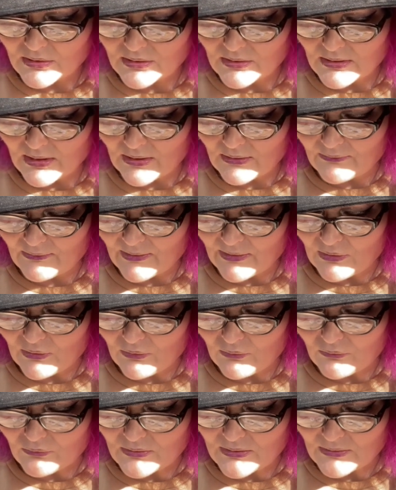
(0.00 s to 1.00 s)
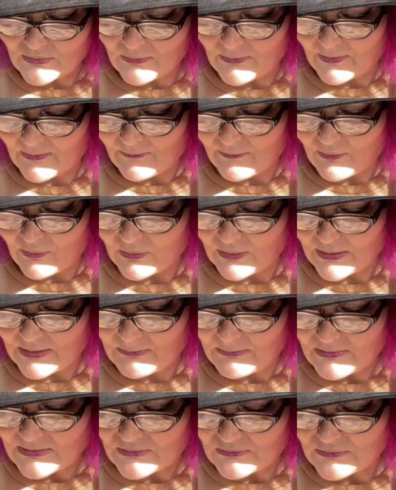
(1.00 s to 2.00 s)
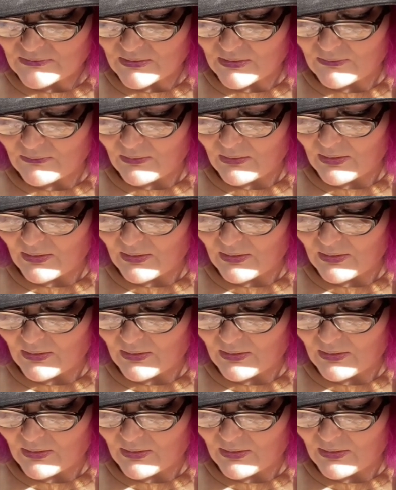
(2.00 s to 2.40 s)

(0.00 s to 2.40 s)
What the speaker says: Decorate your altar with holly, mistletoe,